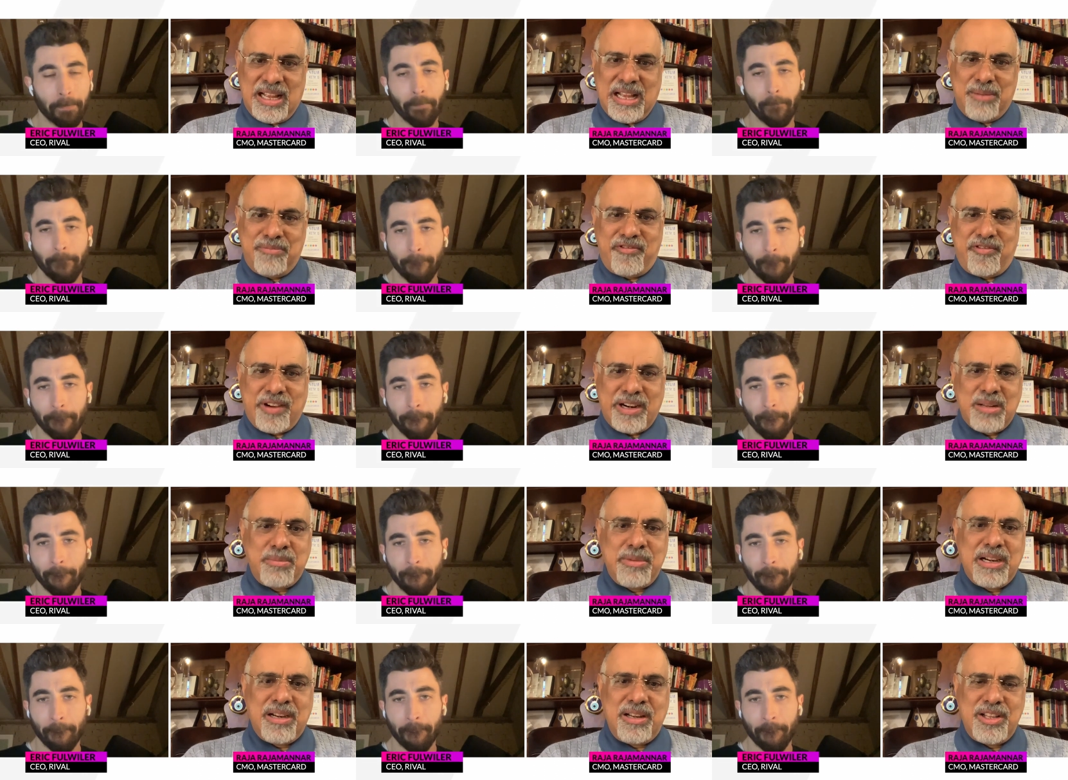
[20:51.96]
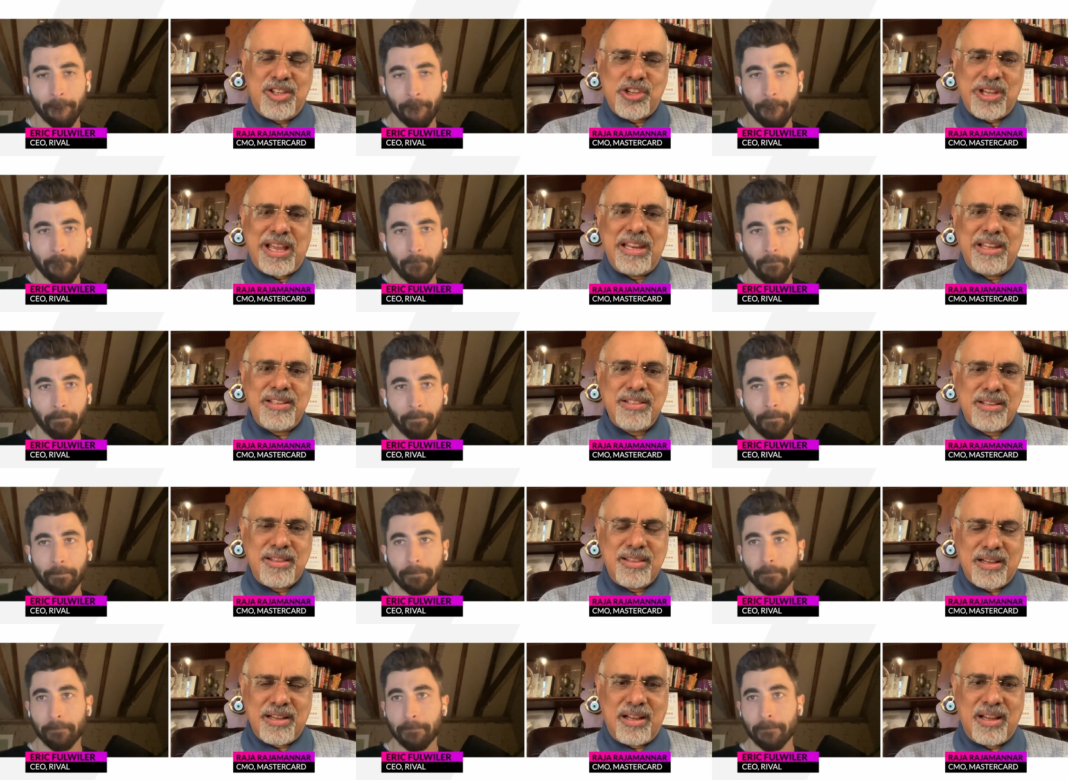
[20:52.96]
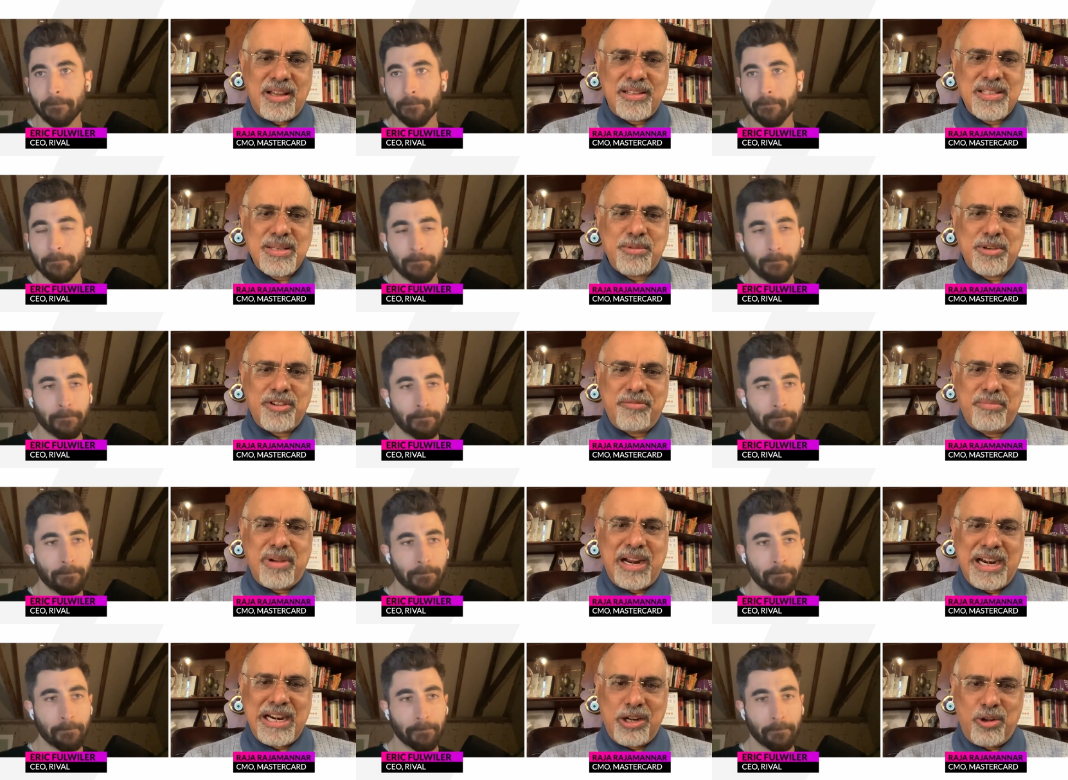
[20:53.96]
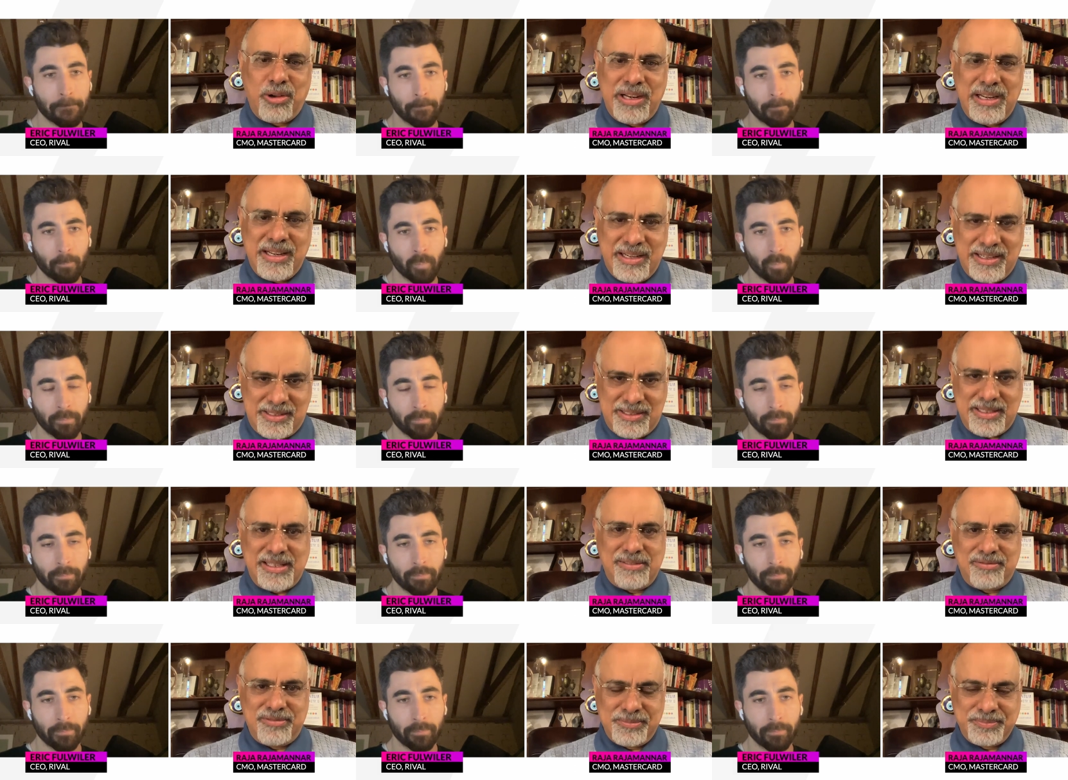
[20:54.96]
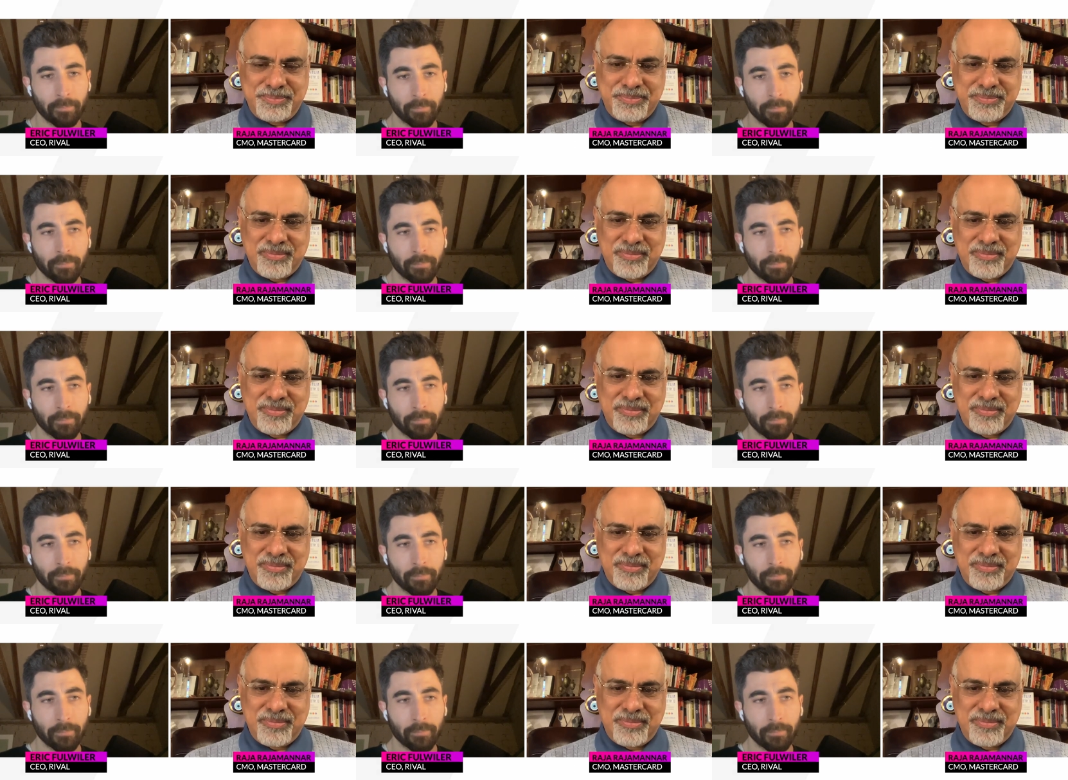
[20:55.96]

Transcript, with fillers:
Speaker 1: I'm fundamentally challenging the concept of brand loyalty itself